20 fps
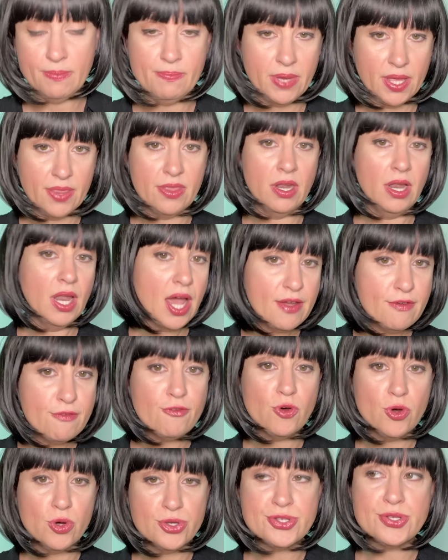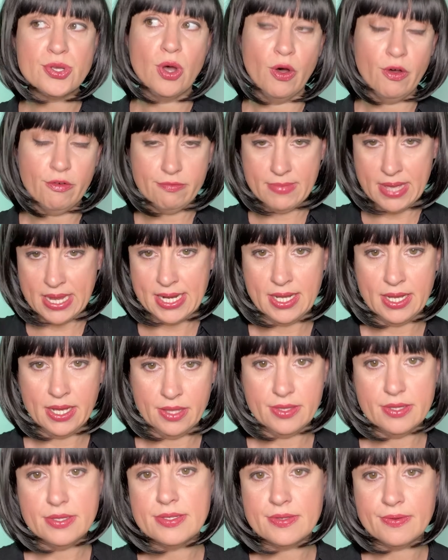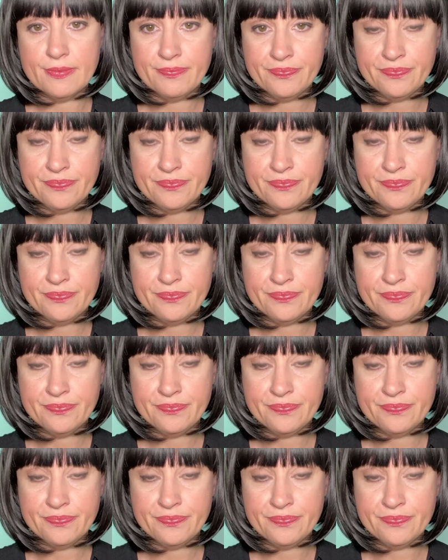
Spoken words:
but the life force of many others.